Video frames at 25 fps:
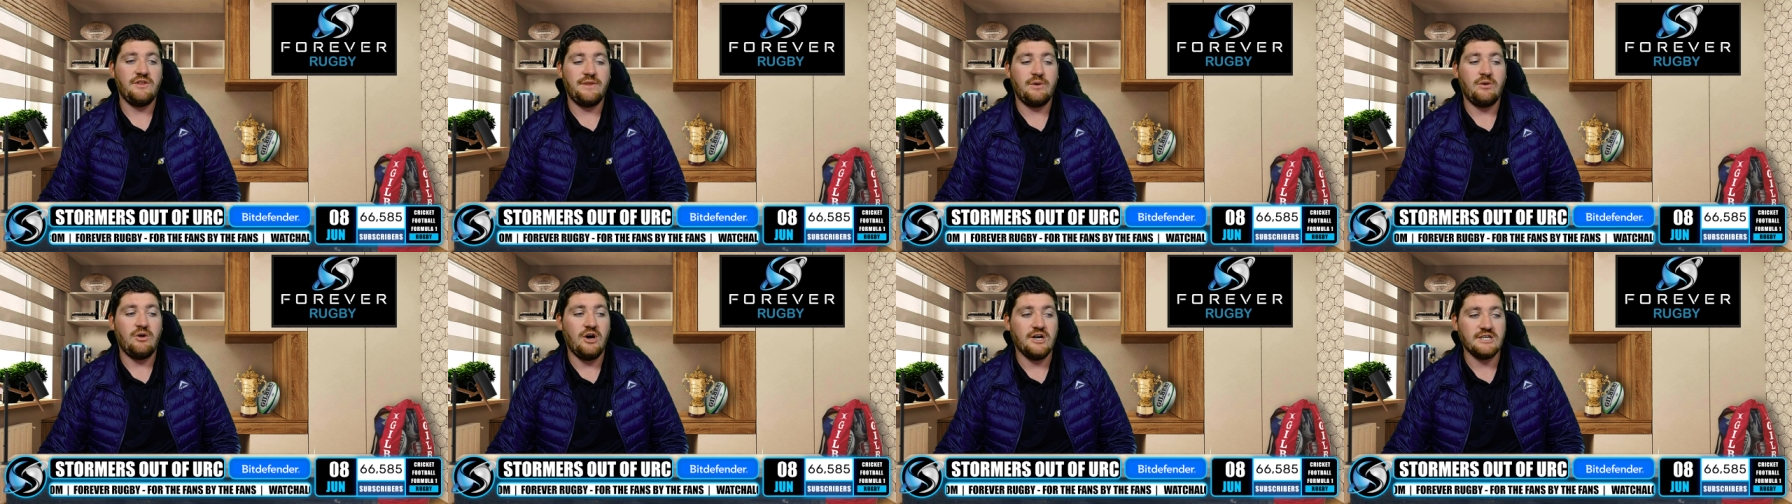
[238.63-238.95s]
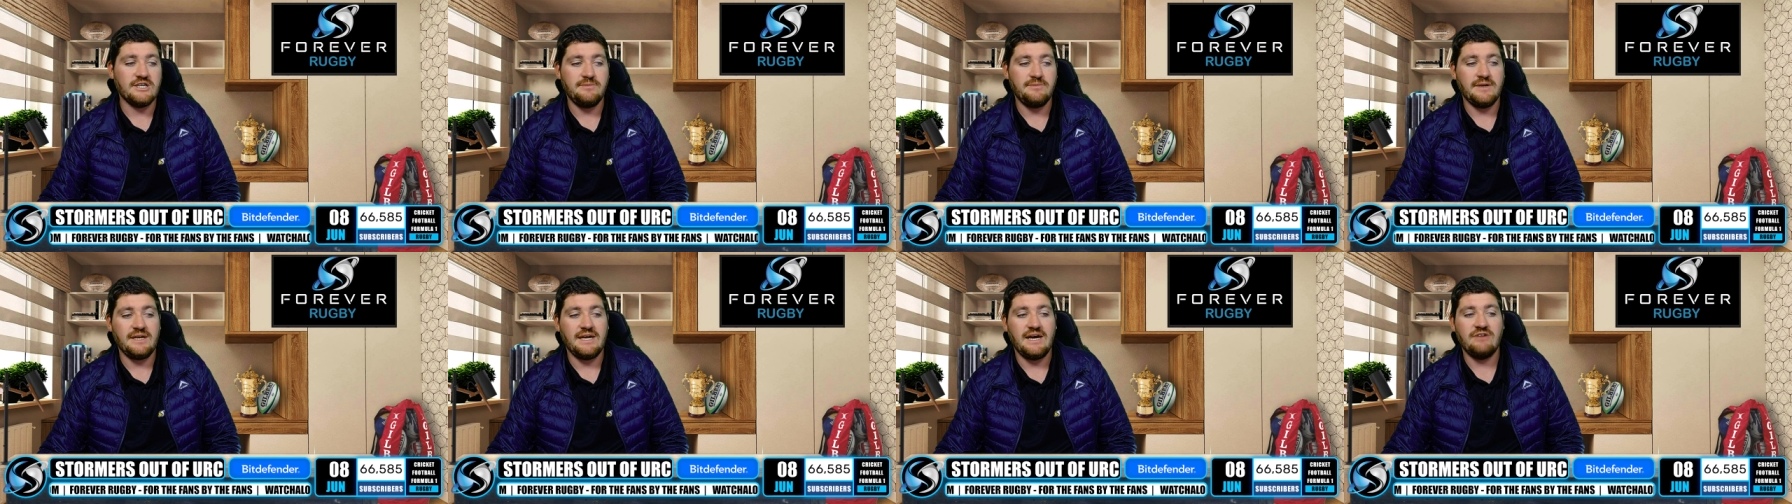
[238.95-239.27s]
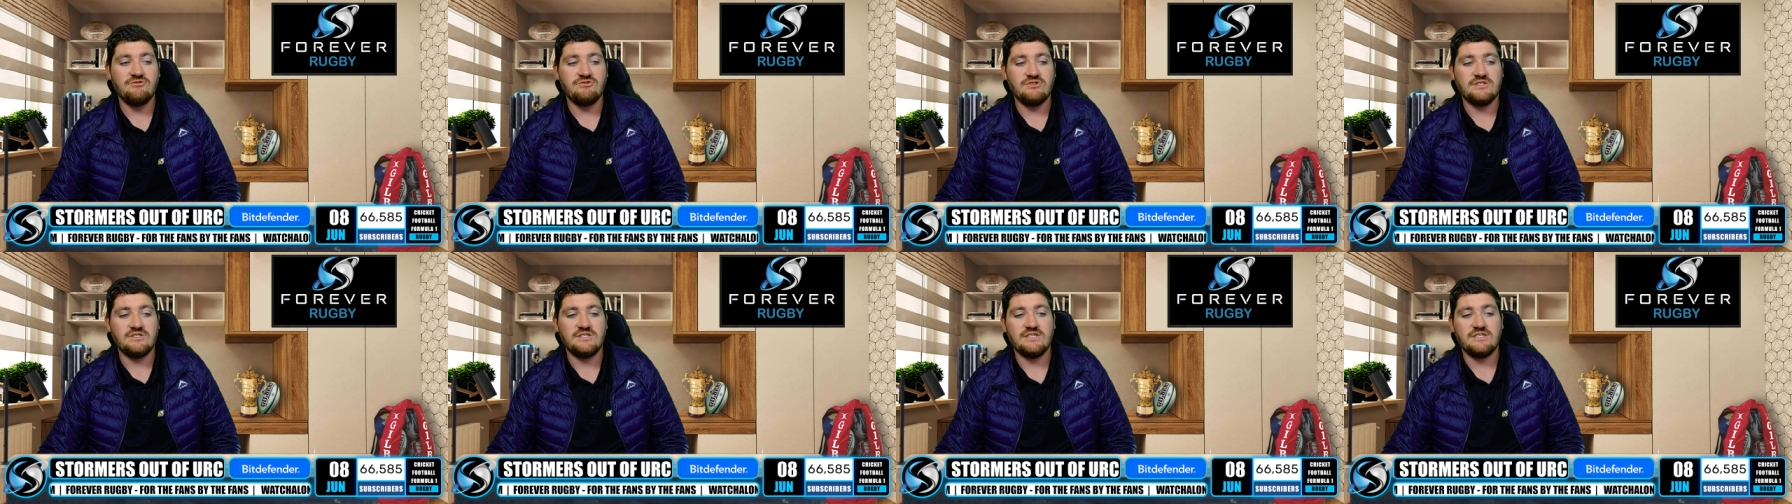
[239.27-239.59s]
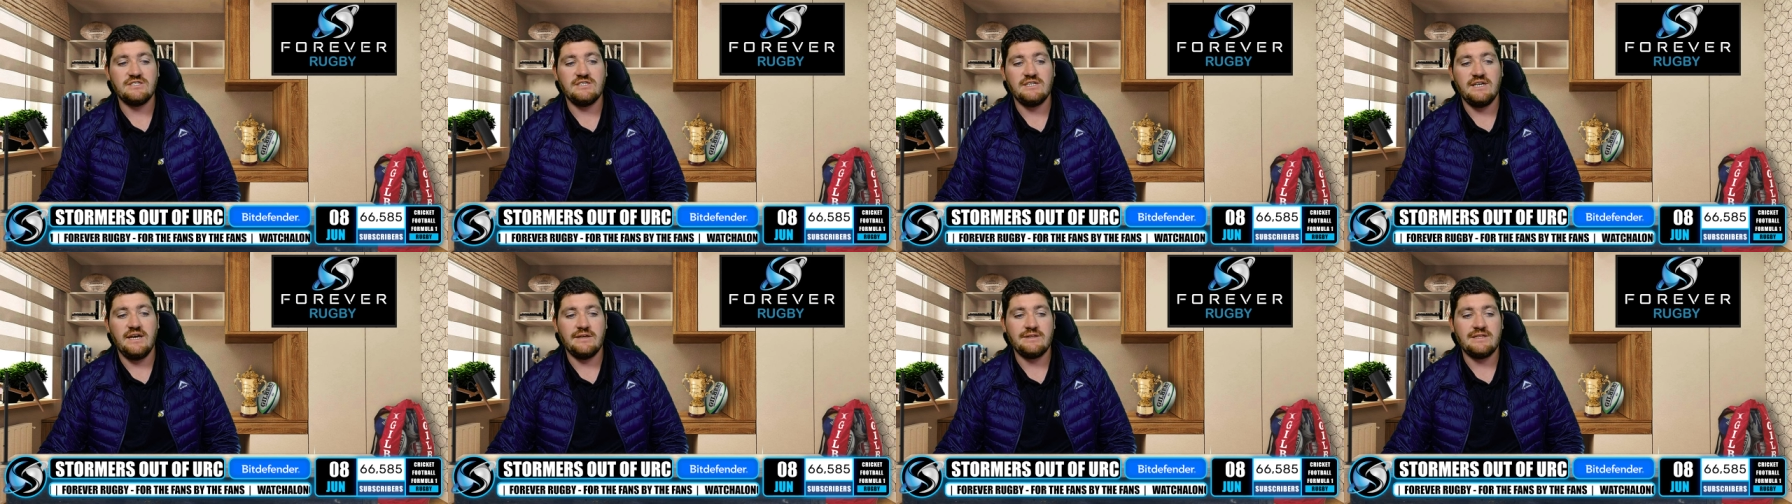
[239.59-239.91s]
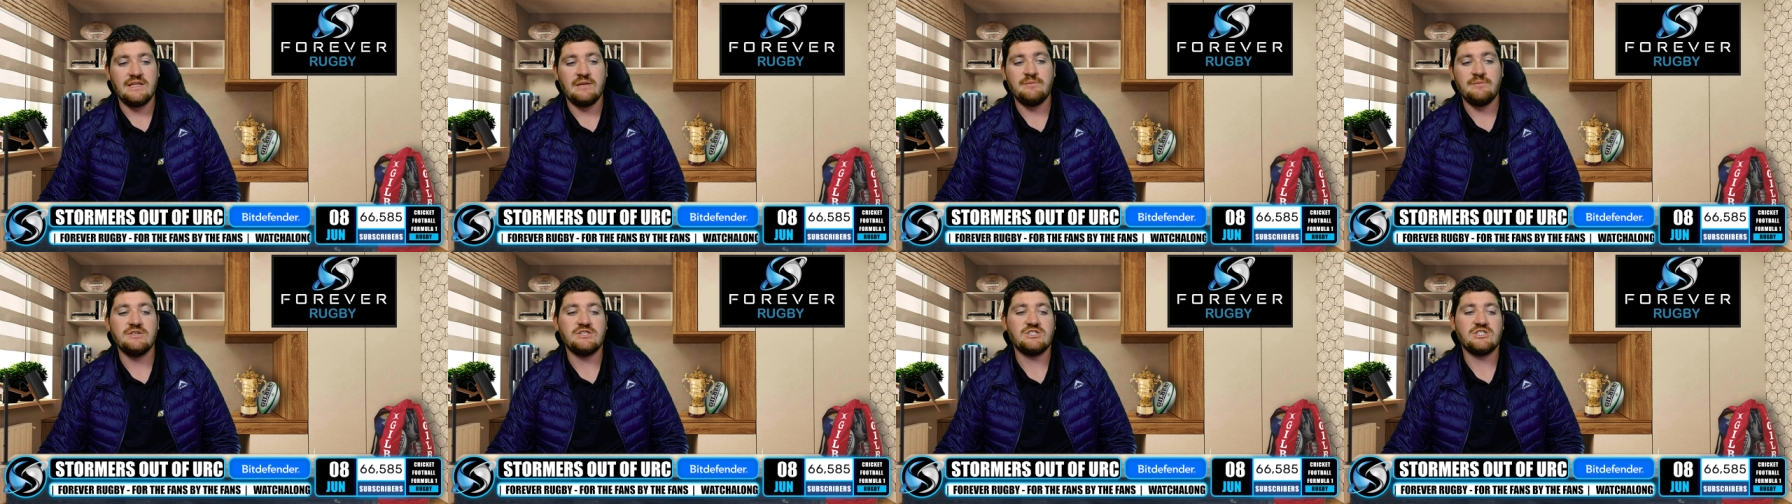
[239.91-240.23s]
They were asked to make one hundred sixty-eight,
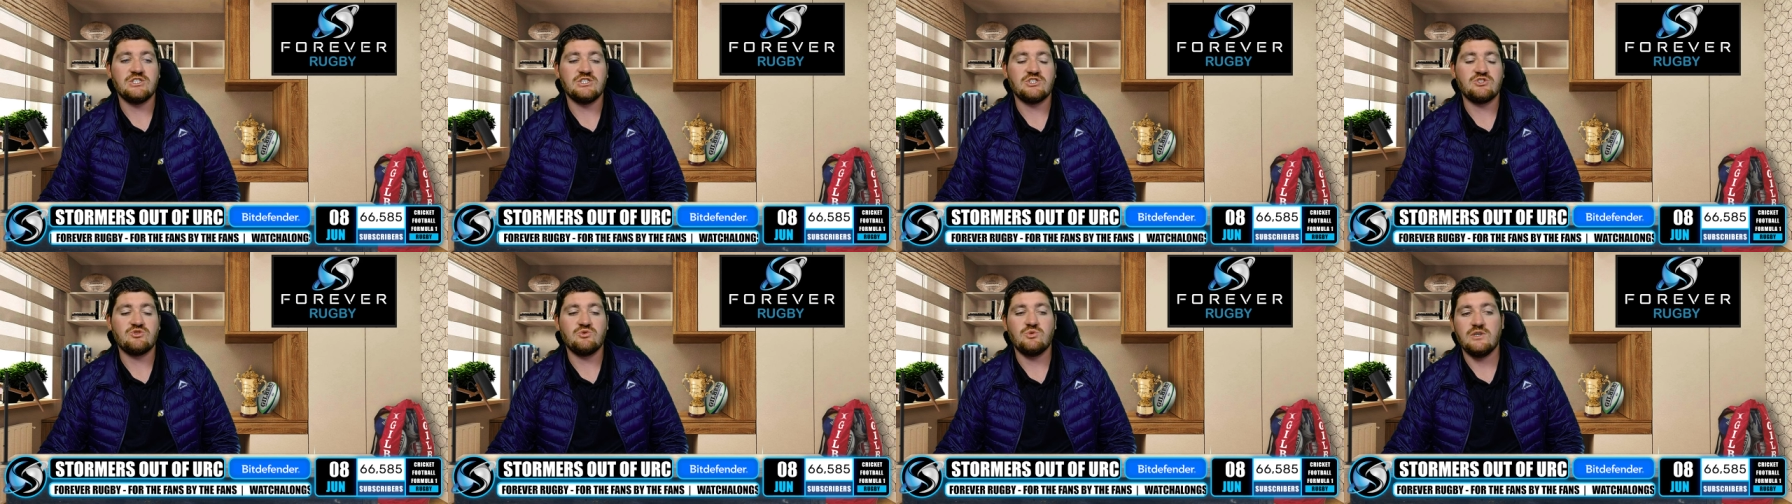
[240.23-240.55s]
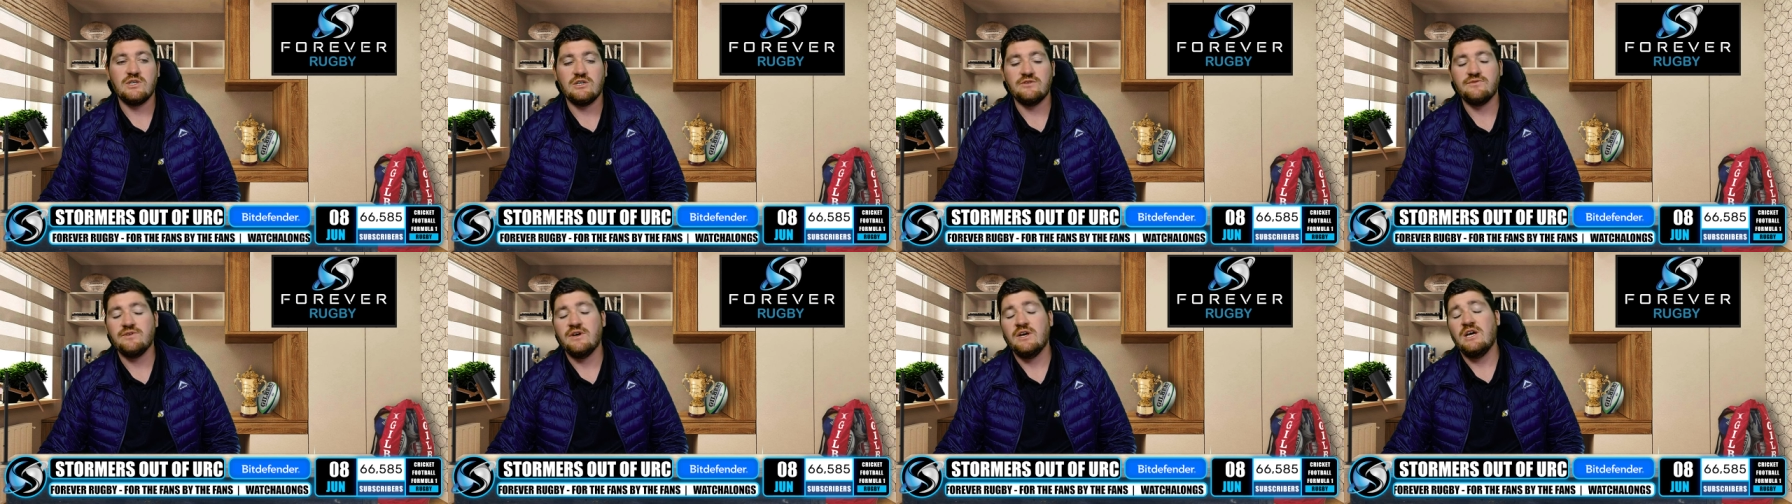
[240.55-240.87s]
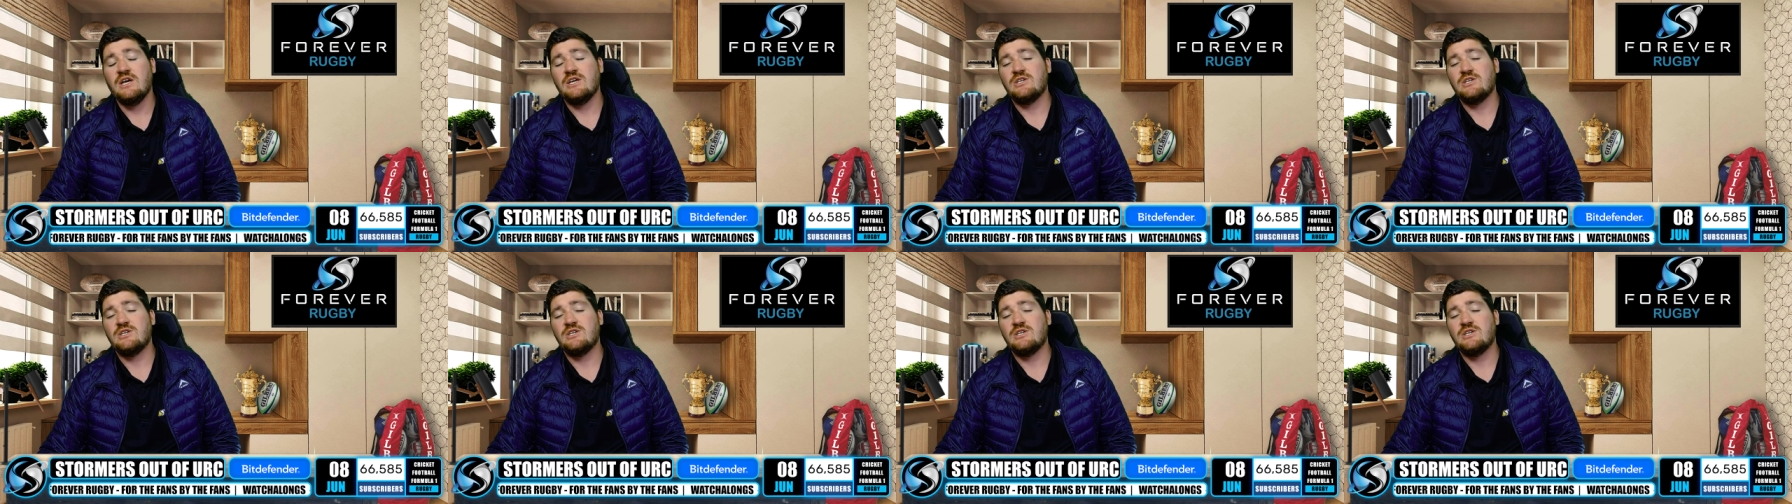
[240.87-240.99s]
they missed just twelve.